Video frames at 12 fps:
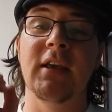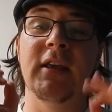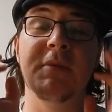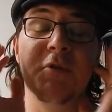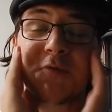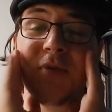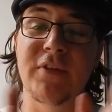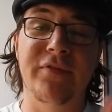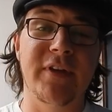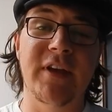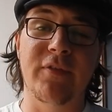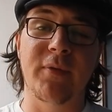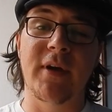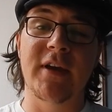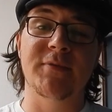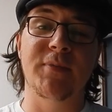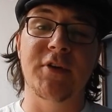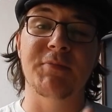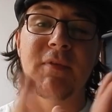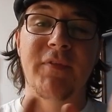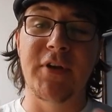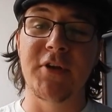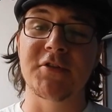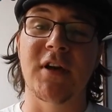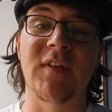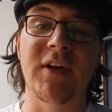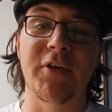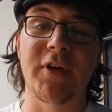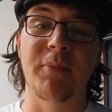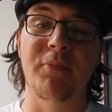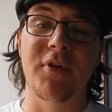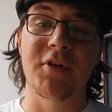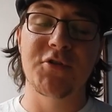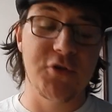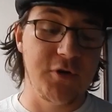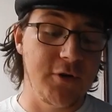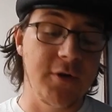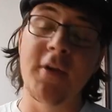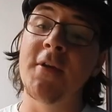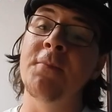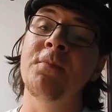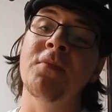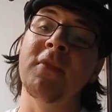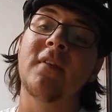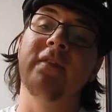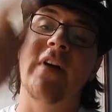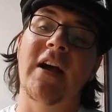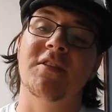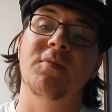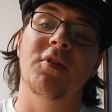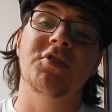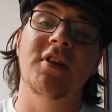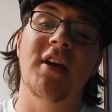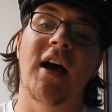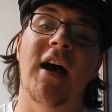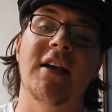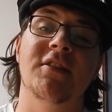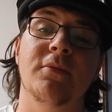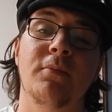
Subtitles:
You must be here for giveaways because my videos aren't that good, I'm pretty sure. Thanks for watching, guys.